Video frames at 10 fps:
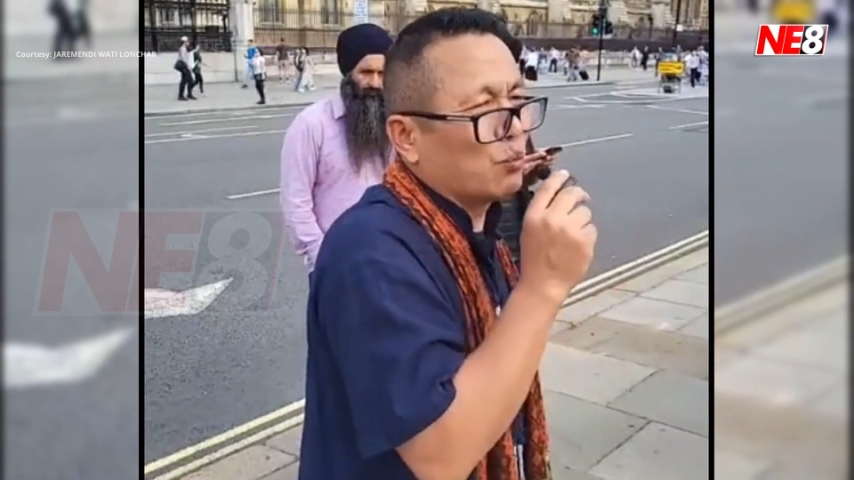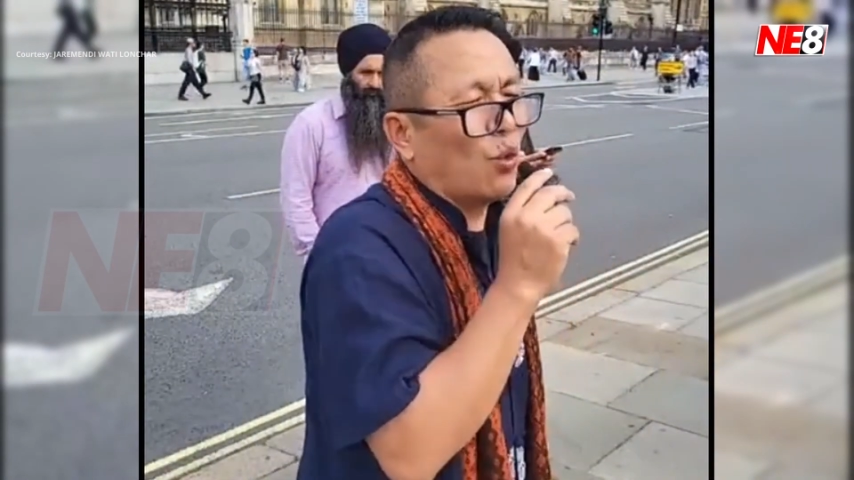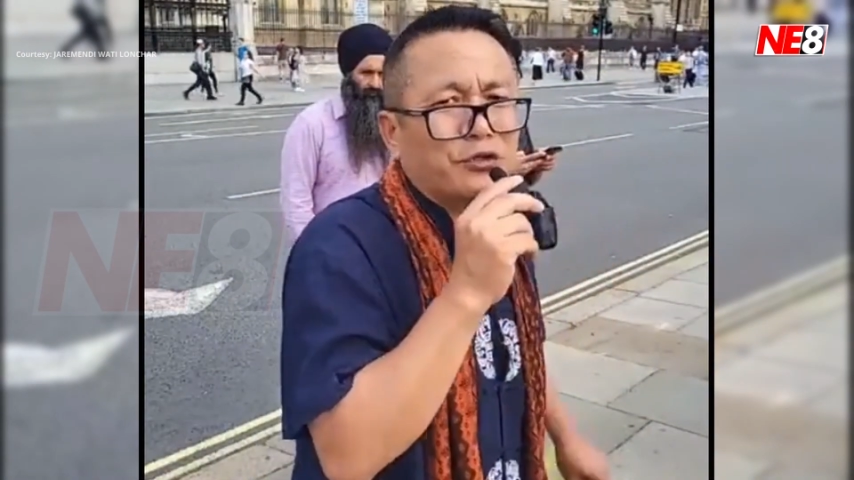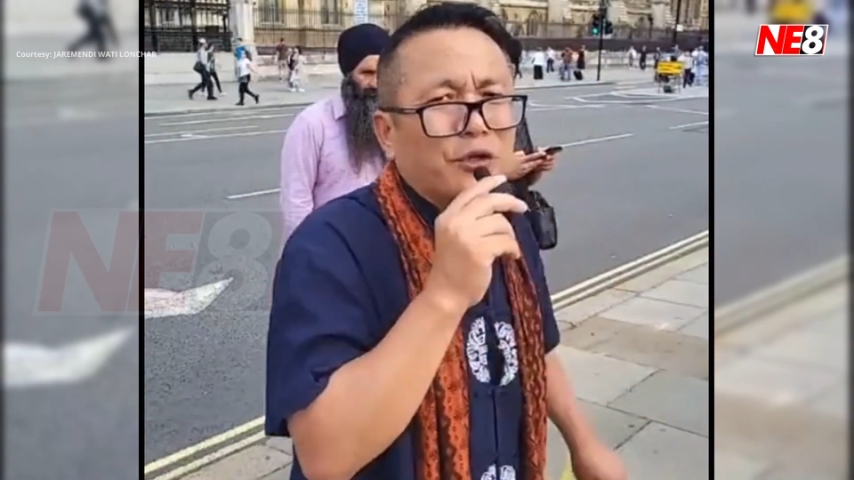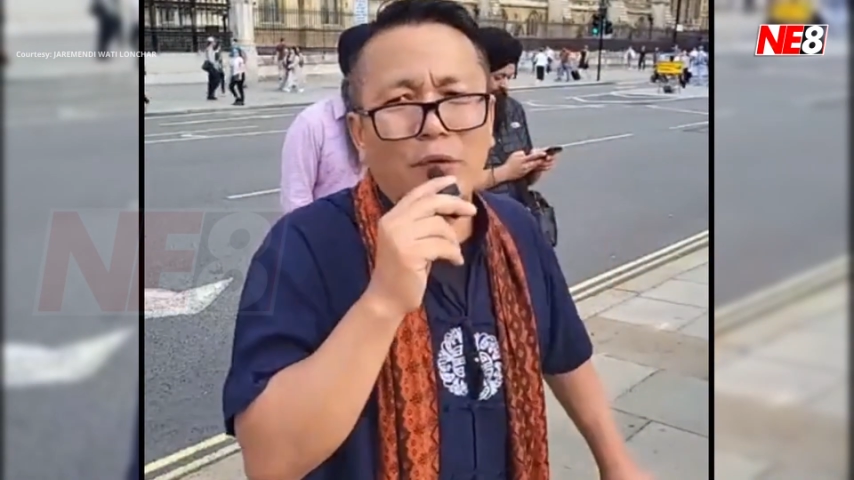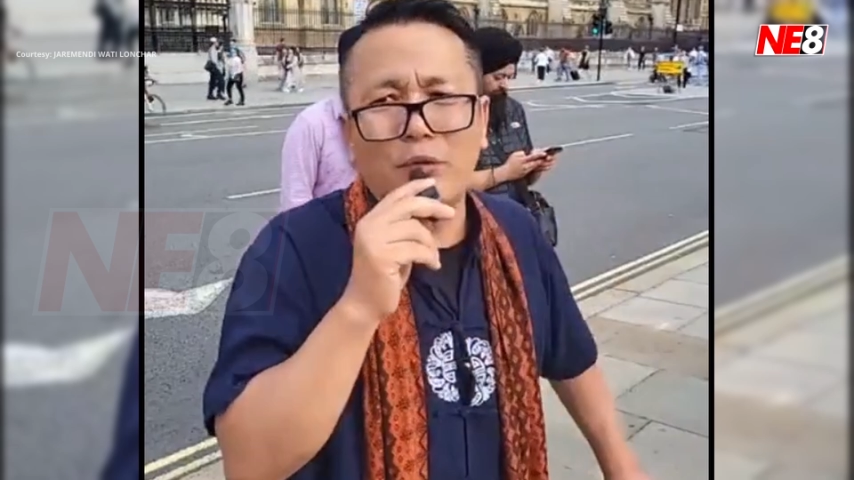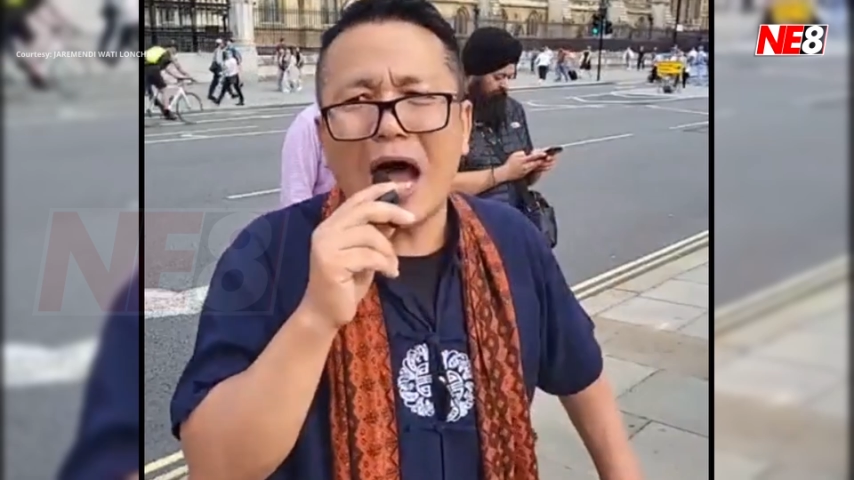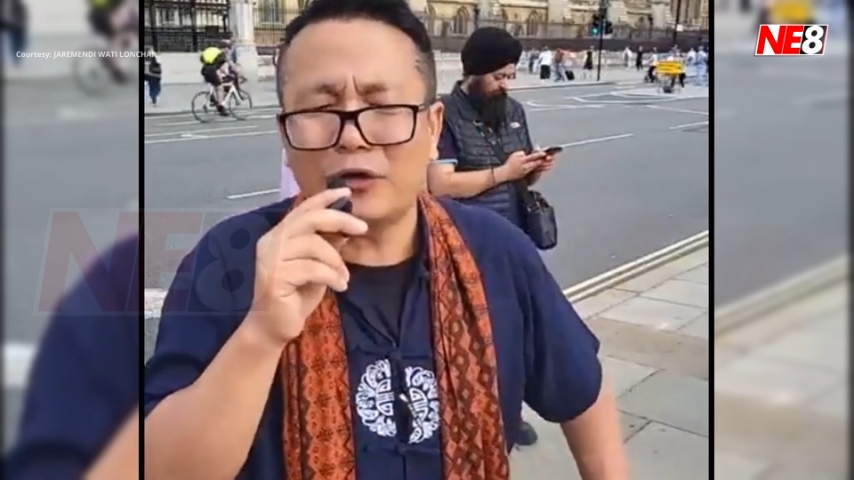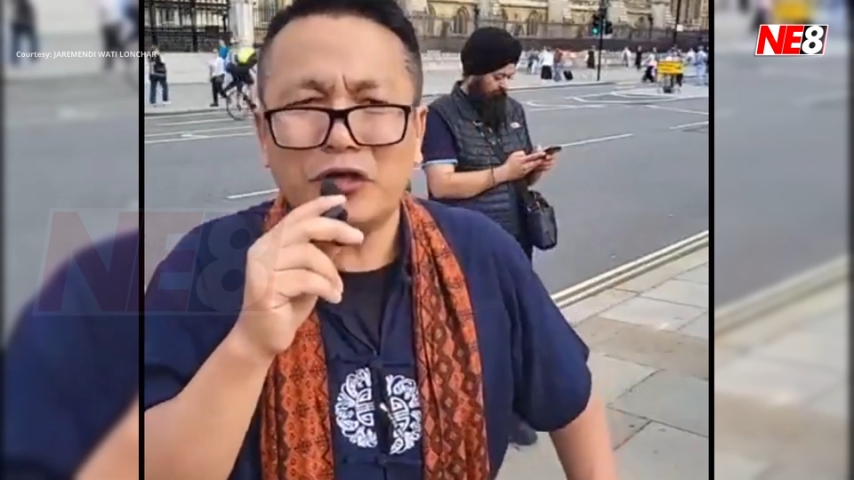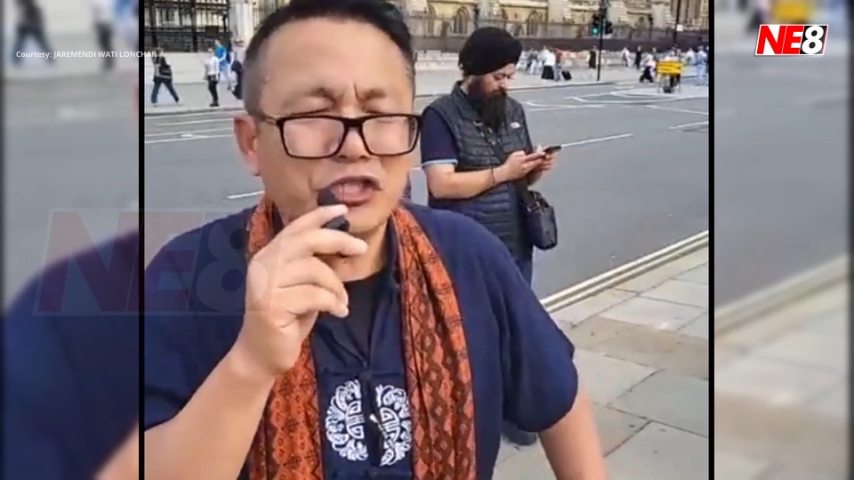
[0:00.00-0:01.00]
wandering
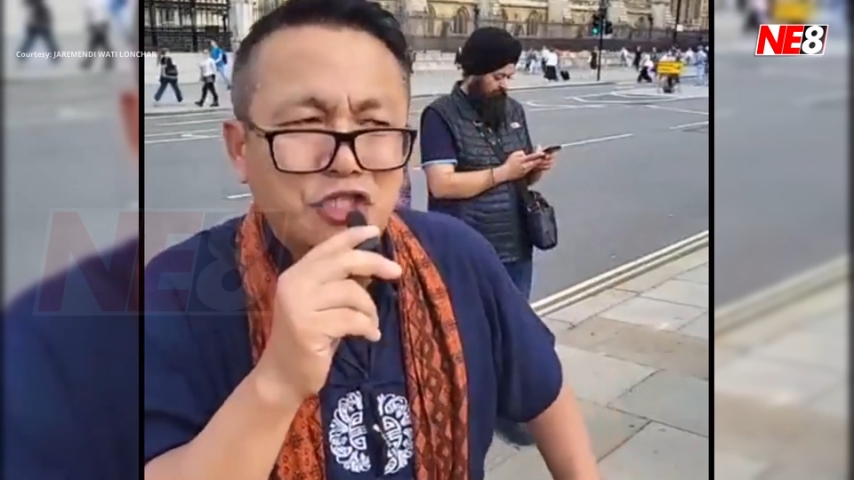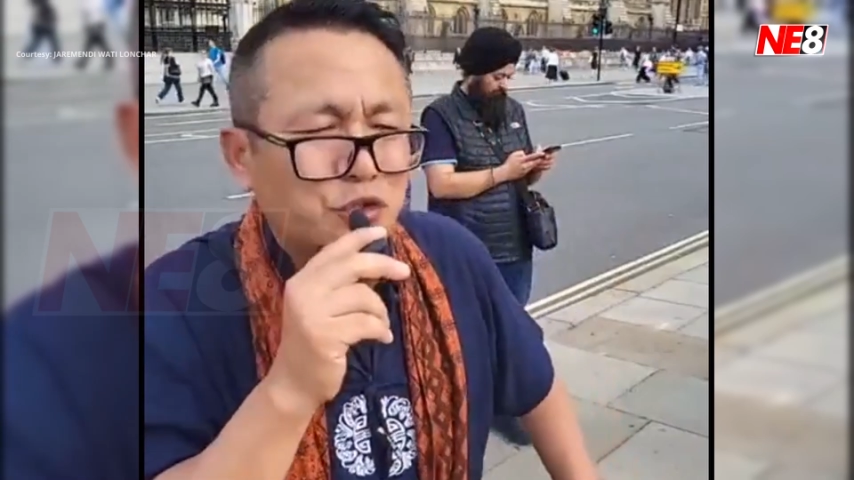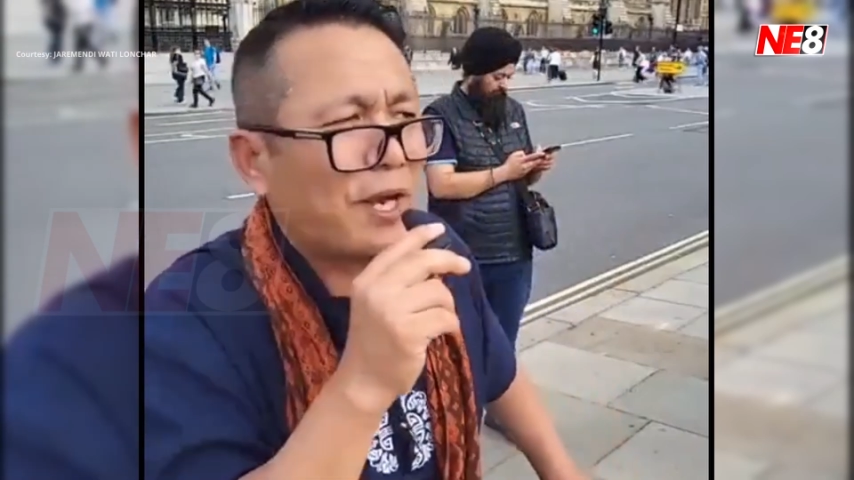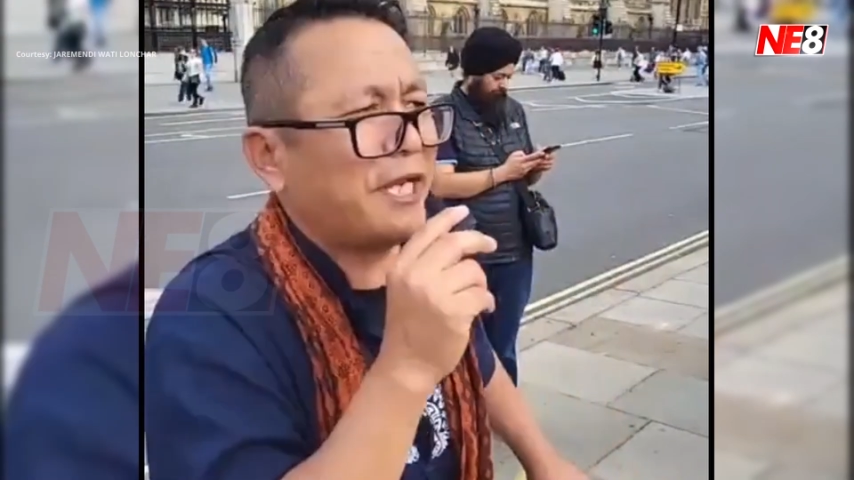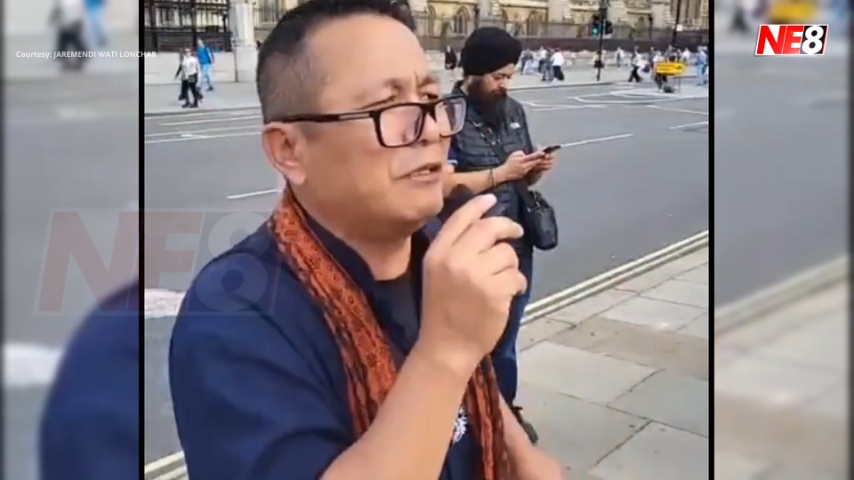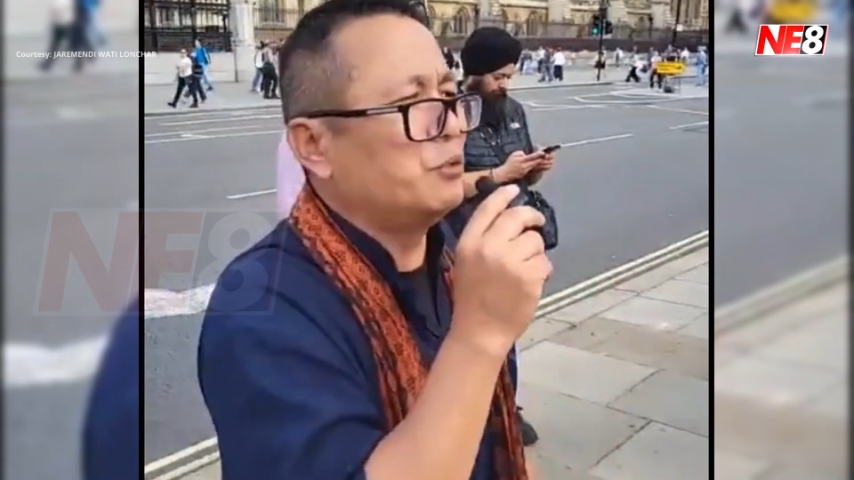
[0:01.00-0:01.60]
around on the street